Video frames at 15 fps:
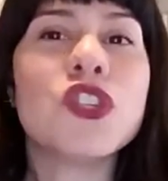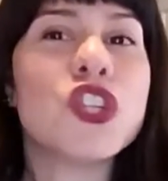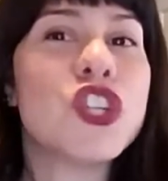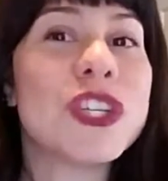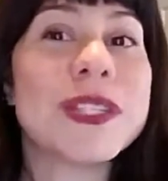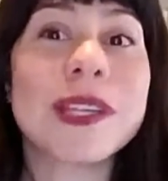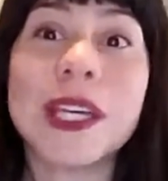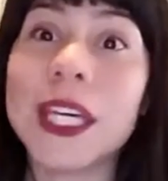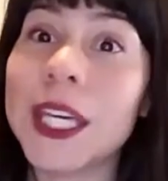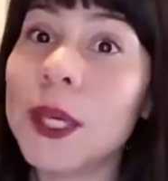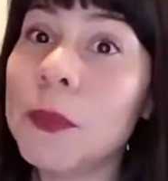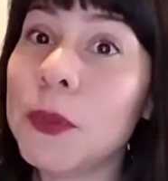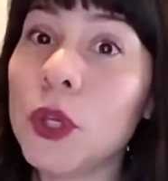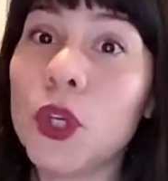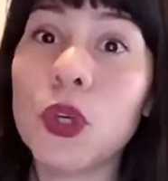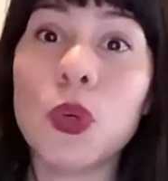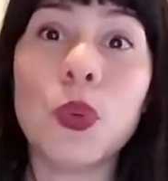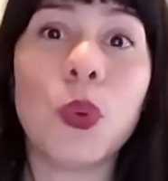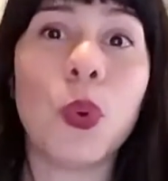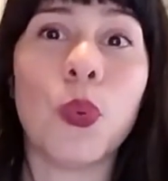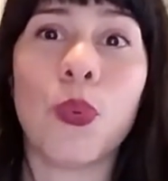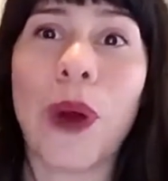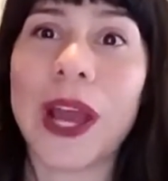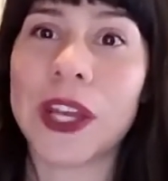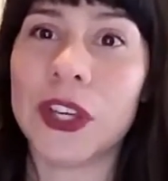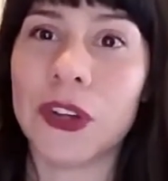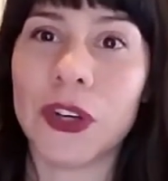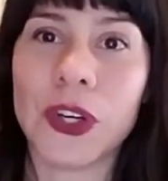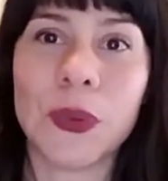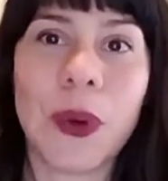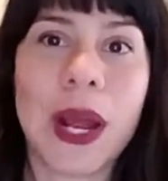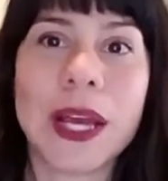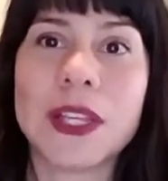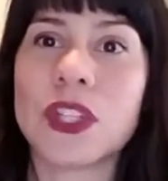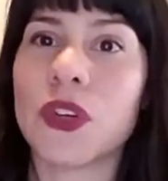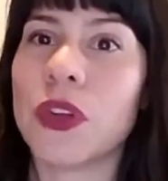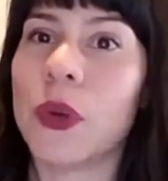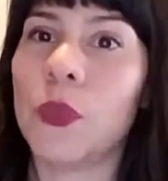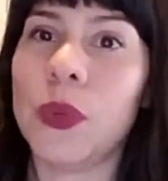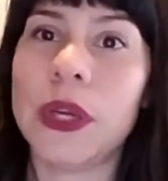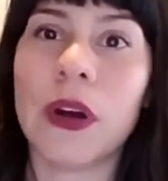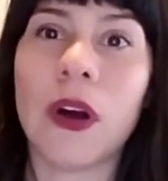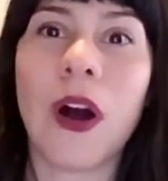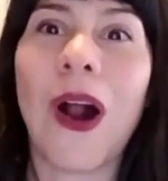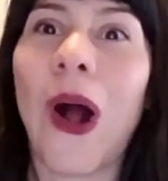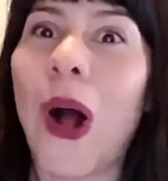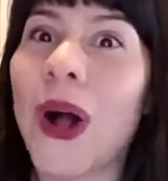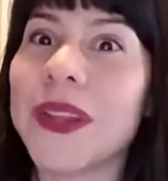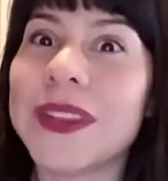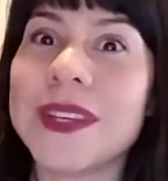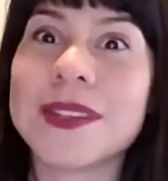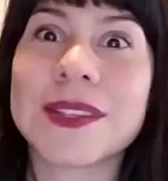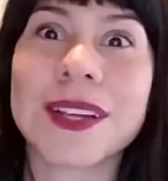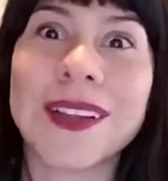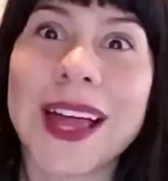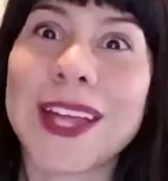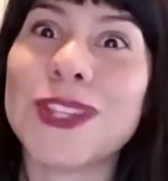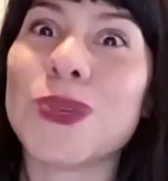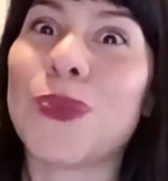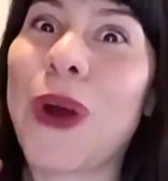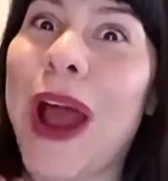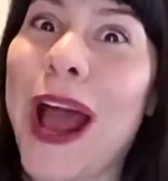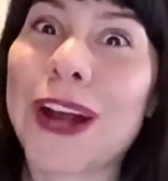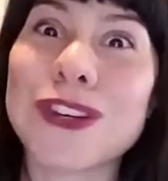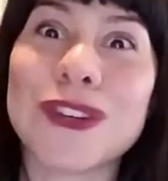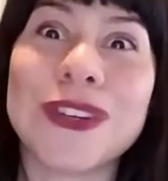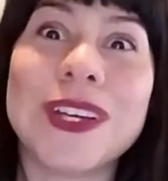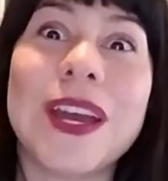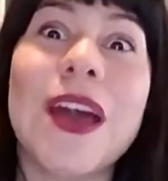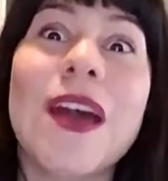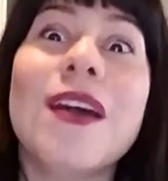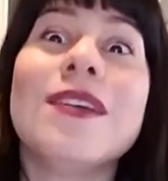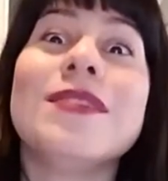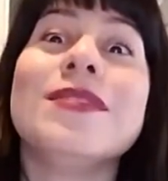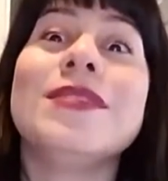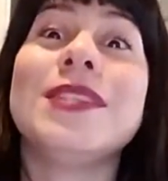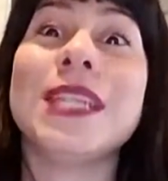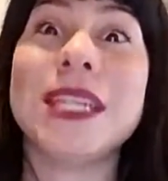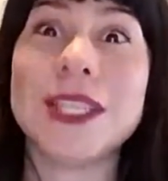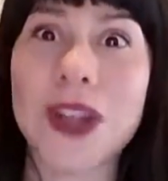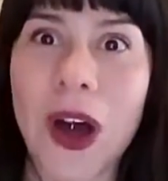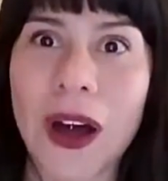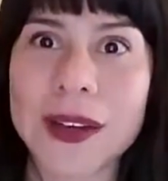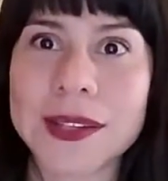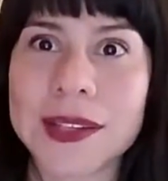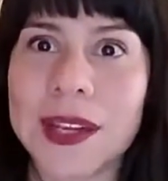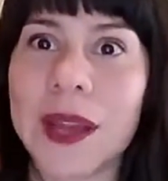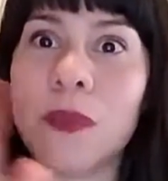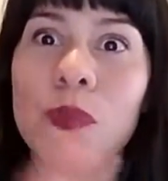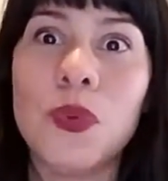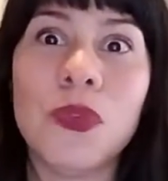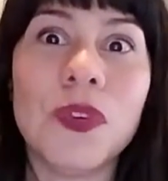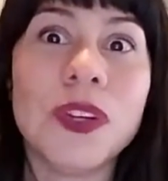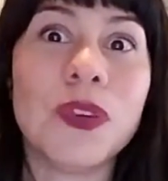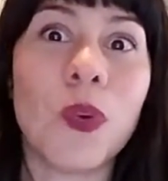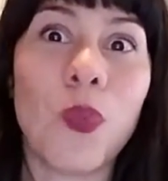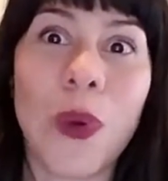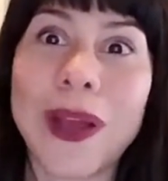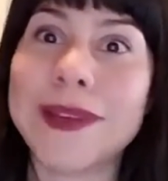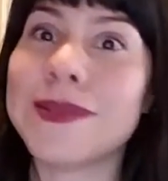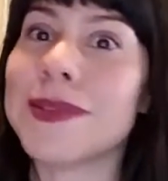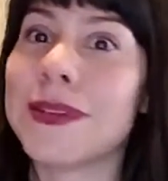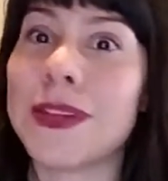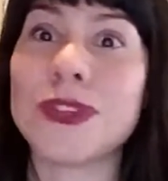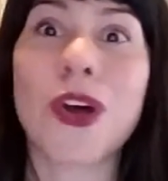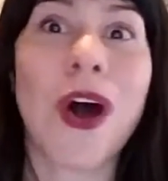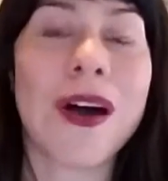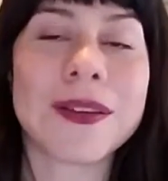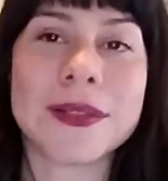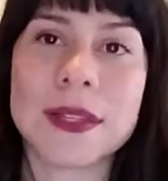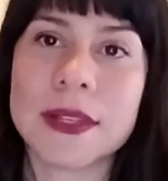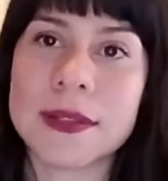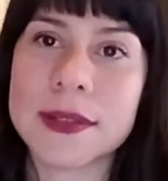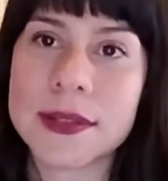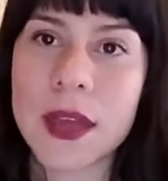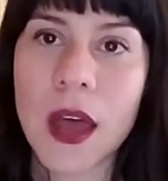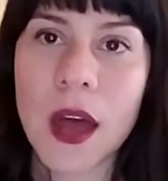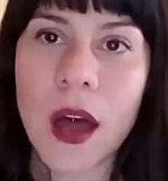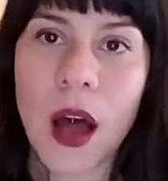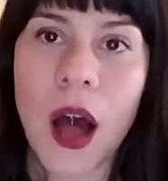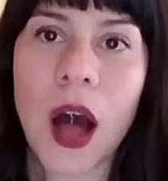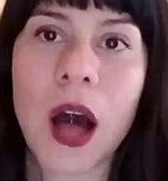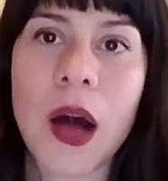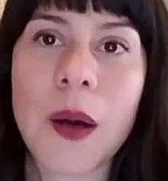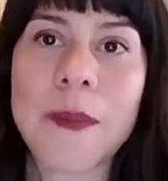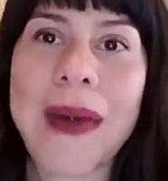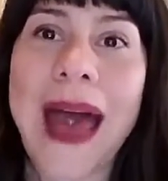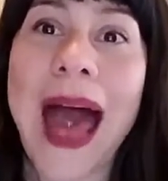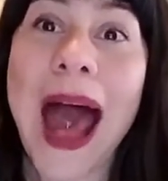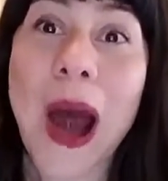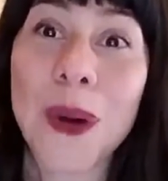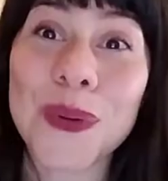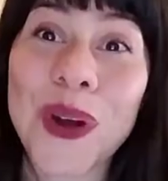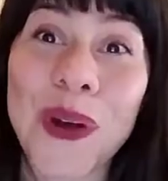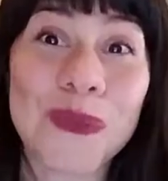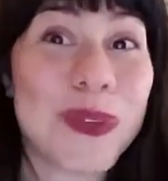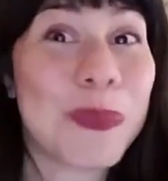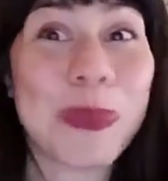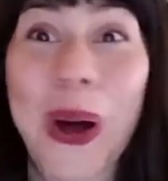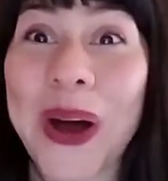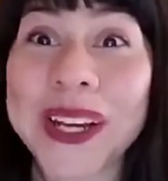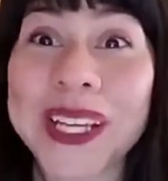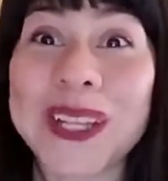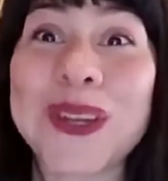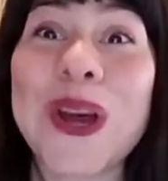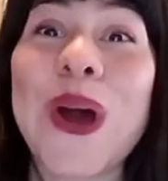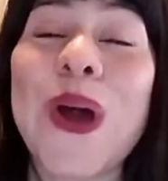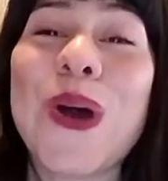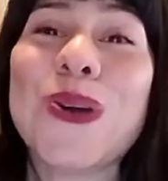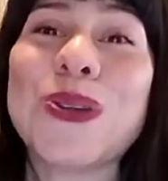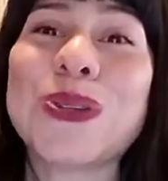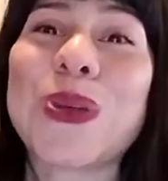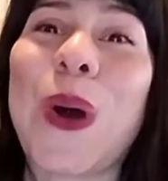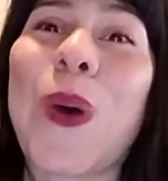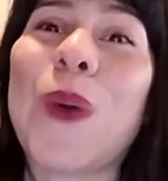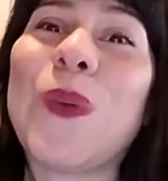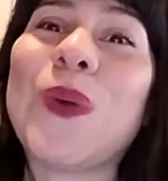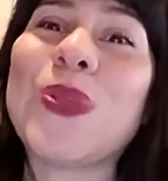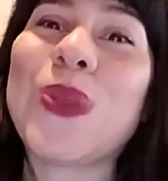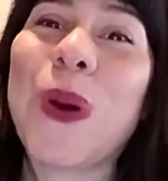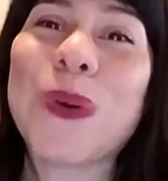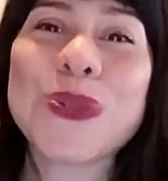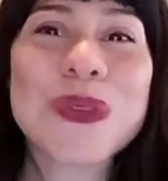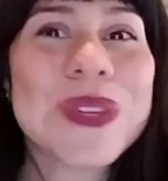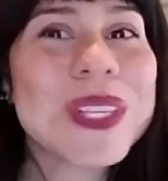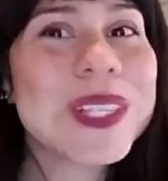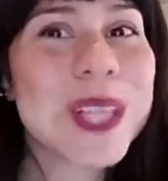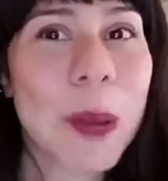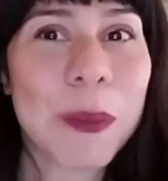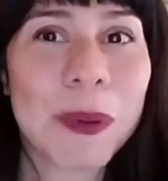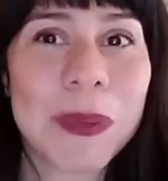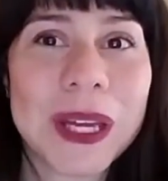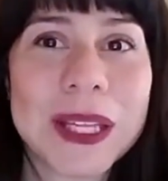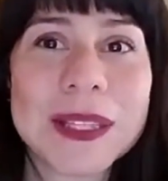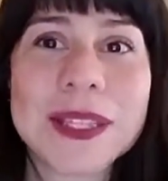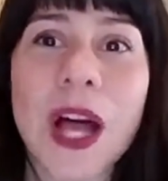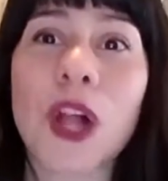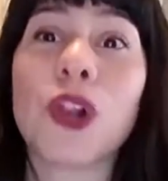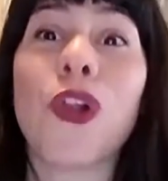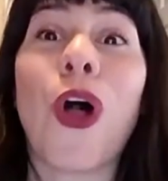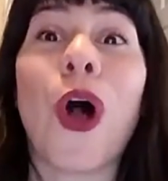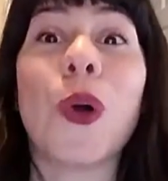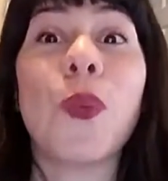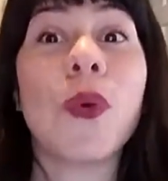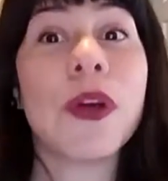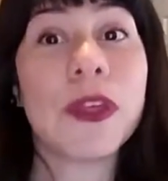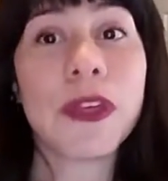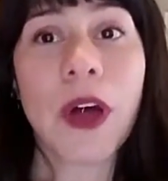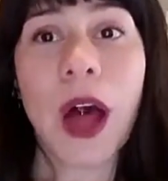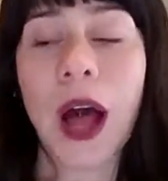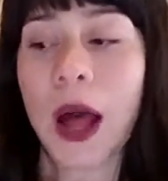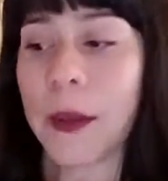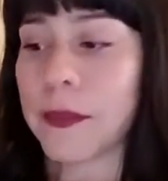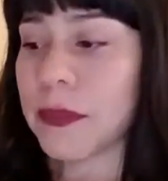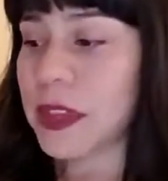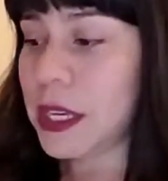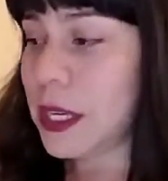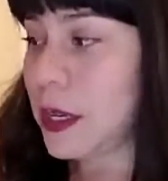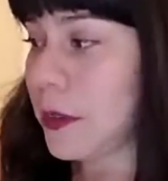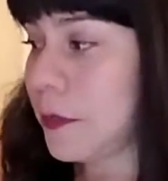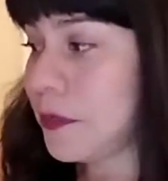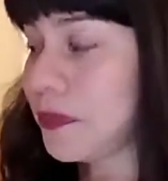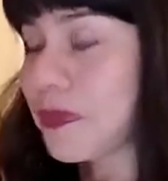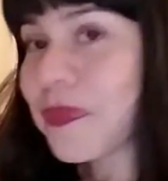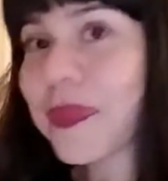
to just keep you regular, right? So that we are on this cleanse and we're actually detoxing and moving the waste and the toxins out of the body. So those are the supplements, along with the